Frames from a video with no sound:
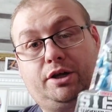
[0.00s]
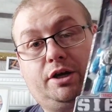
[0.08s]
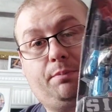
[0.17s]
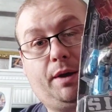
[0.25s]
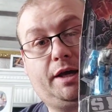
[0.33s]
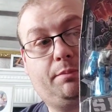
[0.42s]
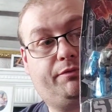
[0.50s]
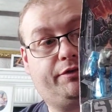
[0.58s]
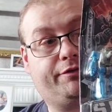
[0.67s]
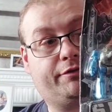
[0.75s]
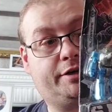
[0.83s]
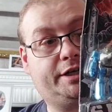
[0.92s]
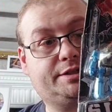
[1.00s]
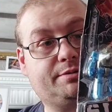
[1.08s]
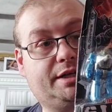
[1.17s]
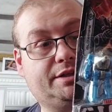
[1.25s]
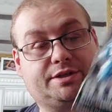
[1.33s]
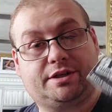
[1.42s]
blowpipe for free as
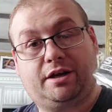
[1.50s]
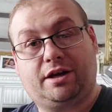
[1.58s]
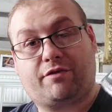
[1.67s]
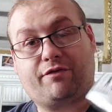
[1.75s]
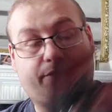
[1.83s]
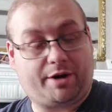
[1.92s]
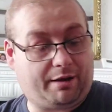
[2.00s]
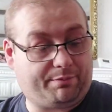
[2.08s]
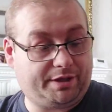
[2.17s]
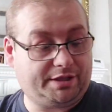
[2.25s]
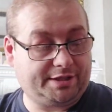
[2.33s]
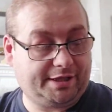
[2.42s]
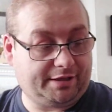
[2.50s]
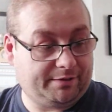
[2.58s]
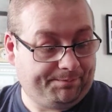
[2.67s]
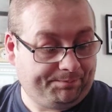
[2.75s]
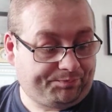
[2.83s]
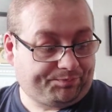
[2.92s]
well. So very happy indeed.
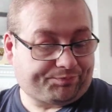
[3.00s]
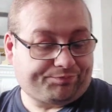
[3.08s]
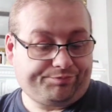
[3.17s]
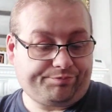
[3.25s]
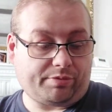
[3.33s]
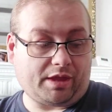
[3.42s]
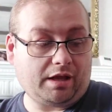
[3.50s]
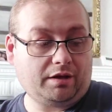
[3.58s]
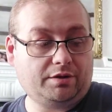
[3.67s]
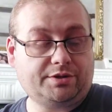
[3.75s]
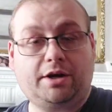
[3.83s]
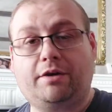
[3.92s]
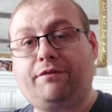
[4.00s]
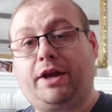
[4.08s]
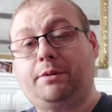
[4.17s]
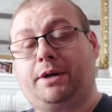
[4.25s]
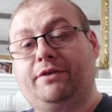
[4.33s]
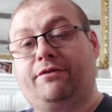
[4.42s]
So
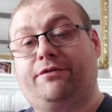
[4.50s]
anyway,